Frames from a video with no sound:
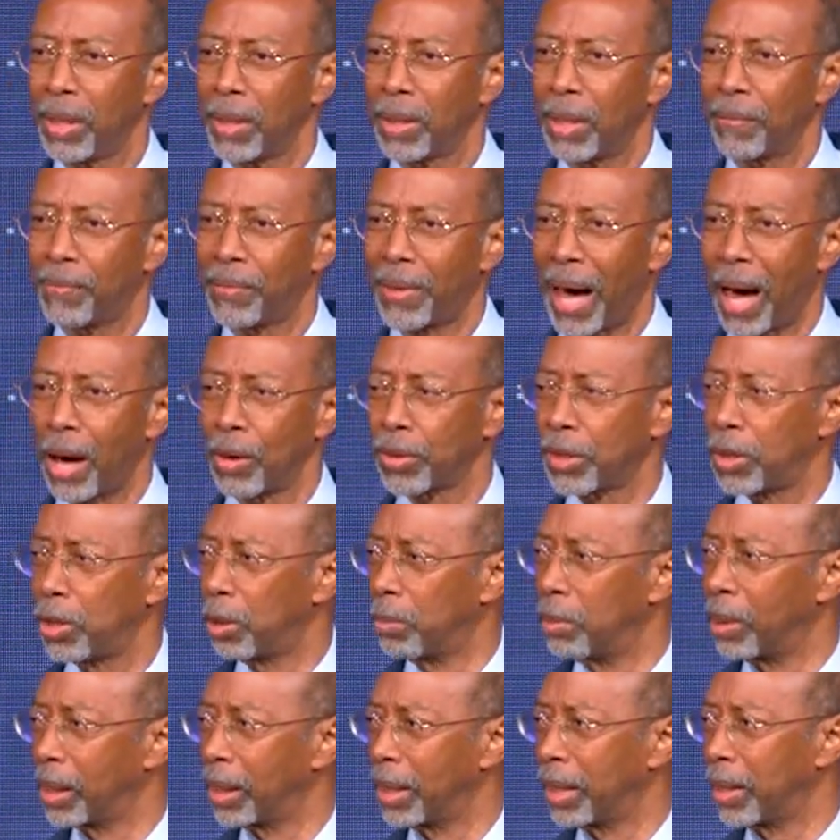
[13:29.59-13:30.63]
The thousand-year
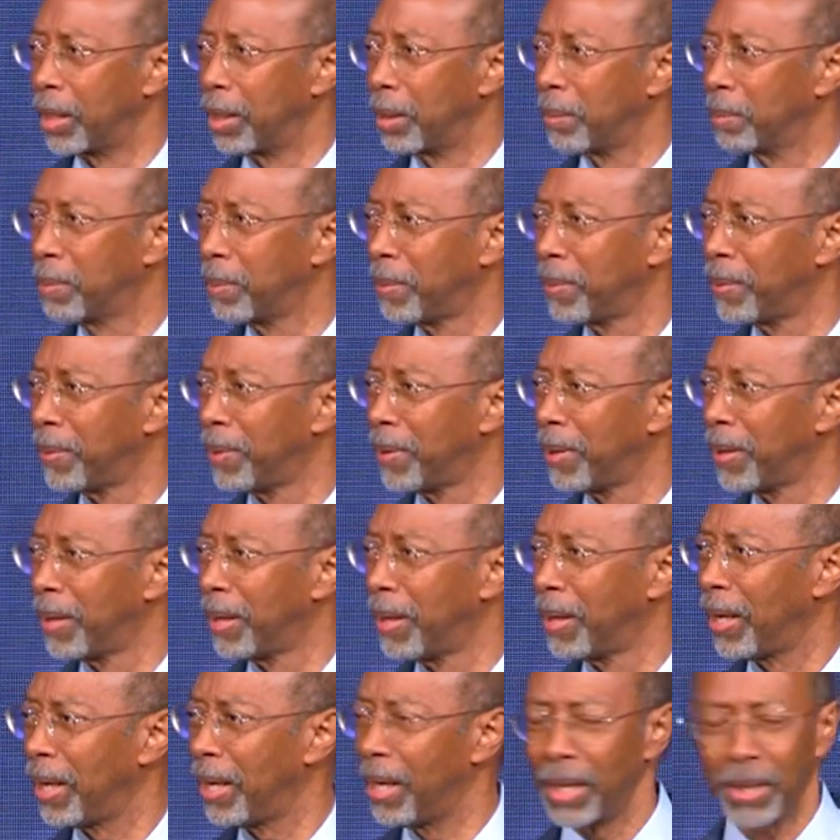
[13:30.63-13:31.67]
millennium,
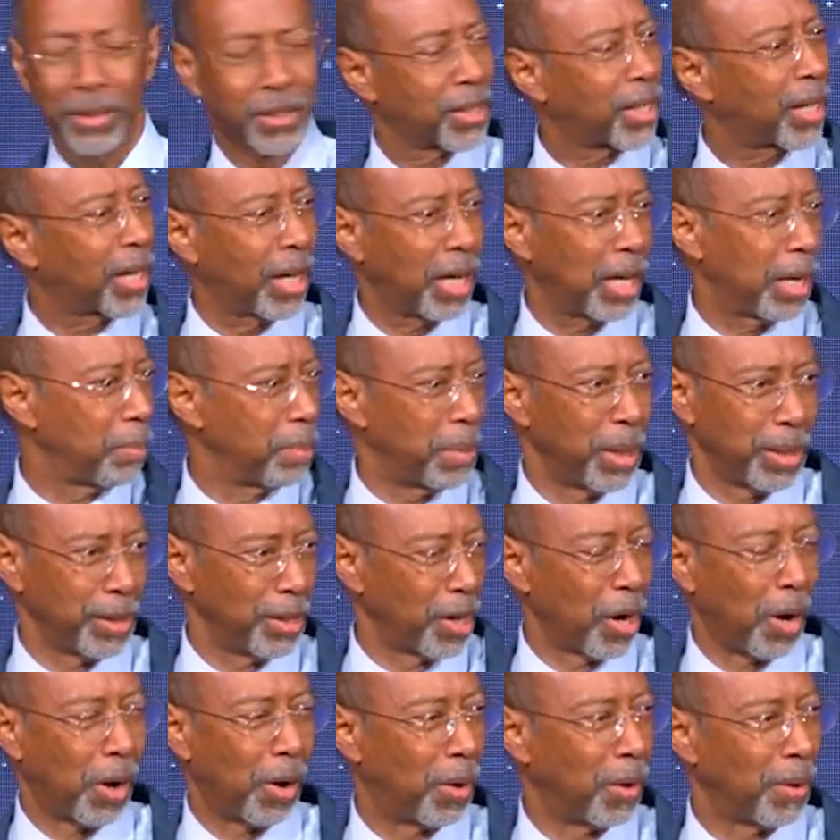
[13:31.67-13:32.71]
it's coming,
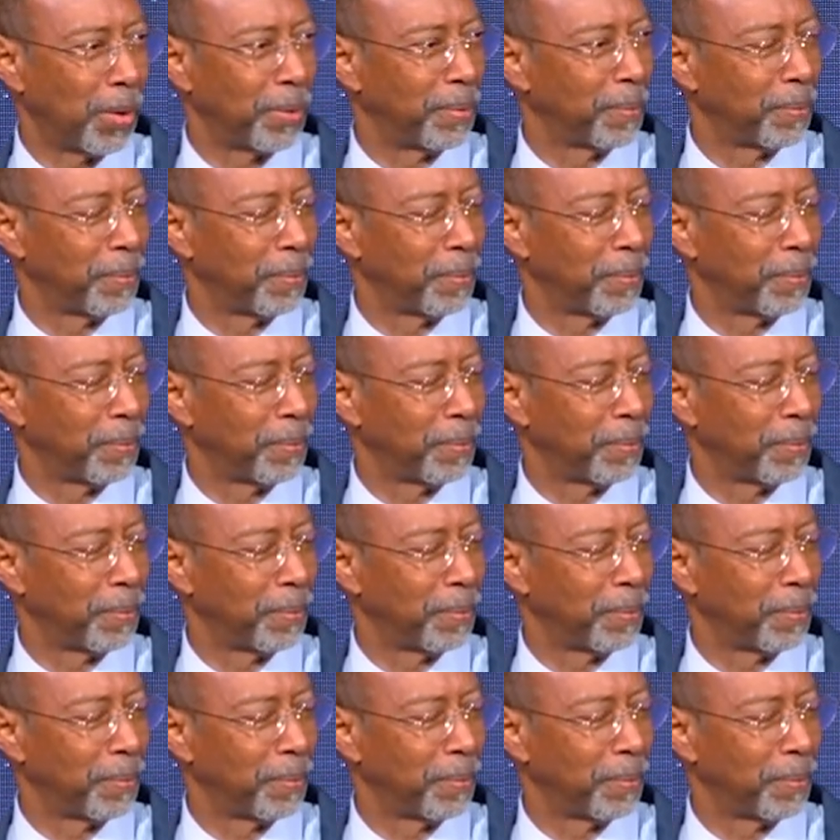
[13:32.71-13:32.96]
y'all.